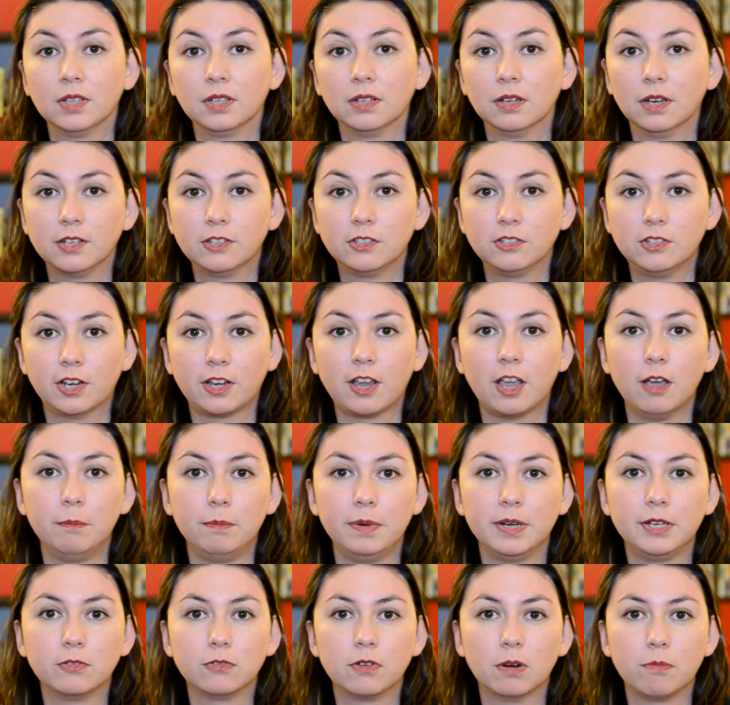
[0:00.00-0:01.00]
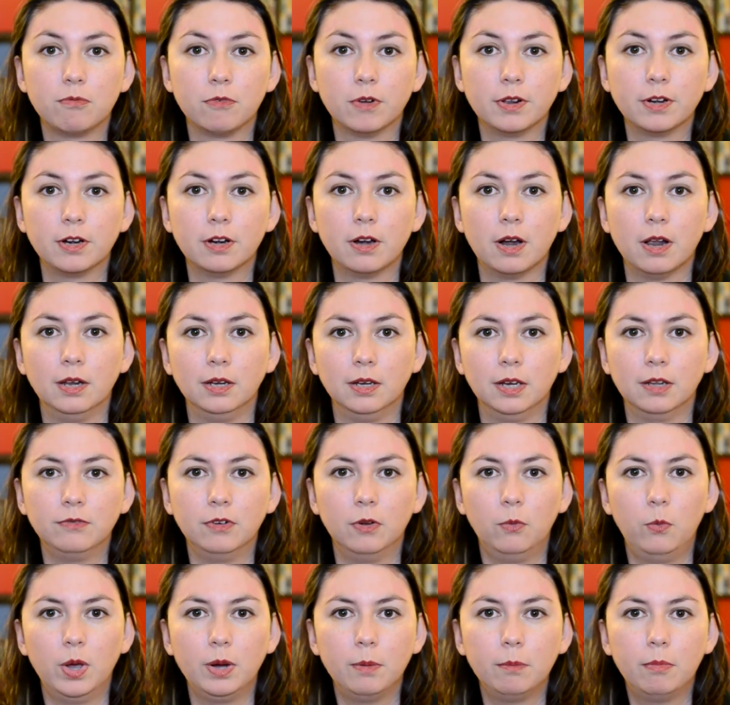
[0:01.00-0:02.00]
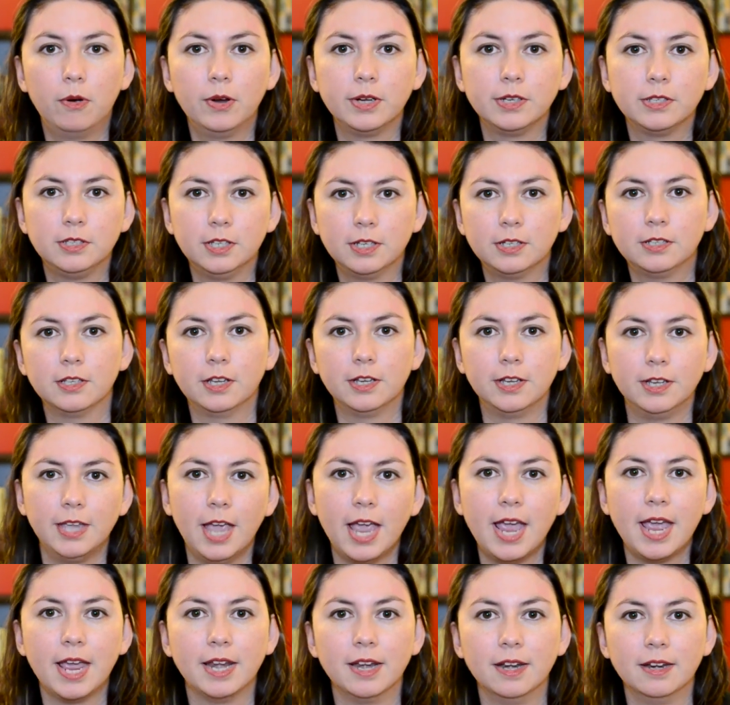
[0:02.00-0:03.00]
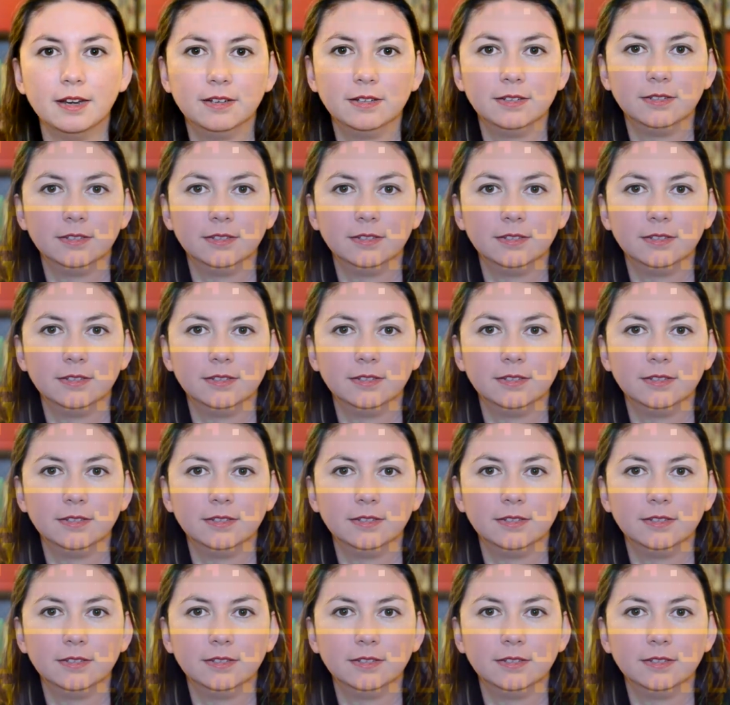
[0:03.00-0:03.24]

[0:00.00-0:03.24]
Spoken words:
Let's check out Bit.Trip Runner, level 1.6 again.